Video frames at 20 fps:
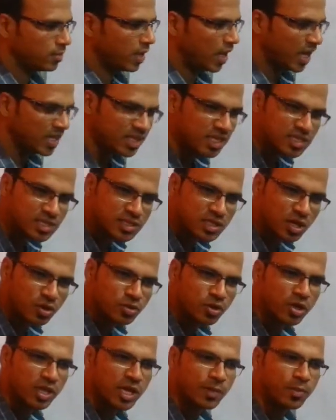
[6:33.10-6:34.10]
And this is how
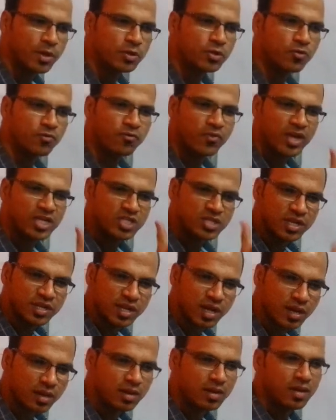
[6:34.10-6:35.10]
you are able to fetch
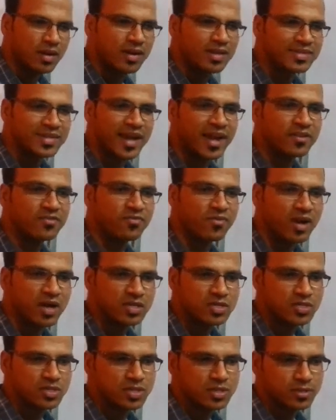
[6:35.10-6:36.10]
data that
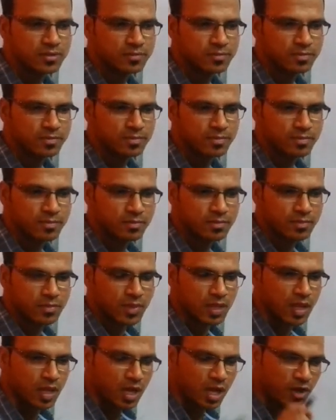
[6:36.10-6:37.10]
fast.
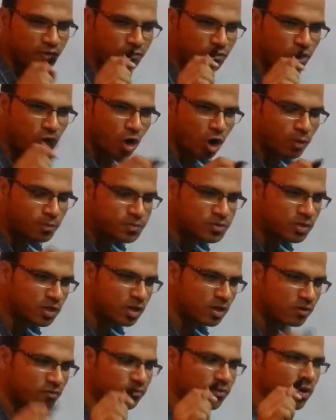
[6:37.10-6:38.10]
If you
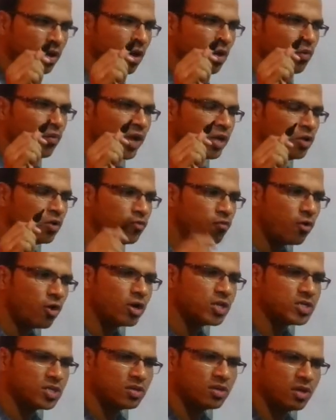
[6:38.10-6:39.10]
observe, when you
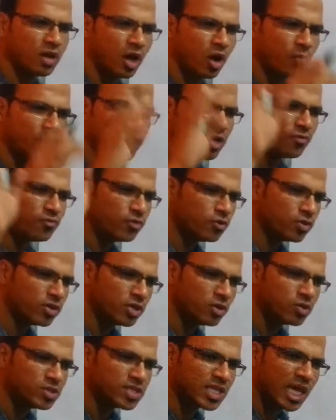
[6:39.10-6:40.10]
watch, how many of you
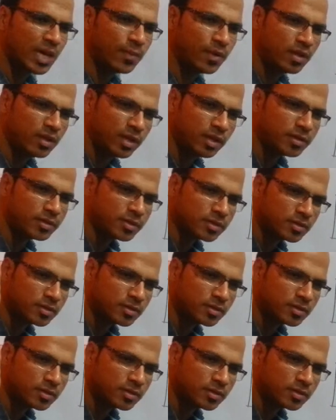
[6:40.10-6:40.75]
use cable net?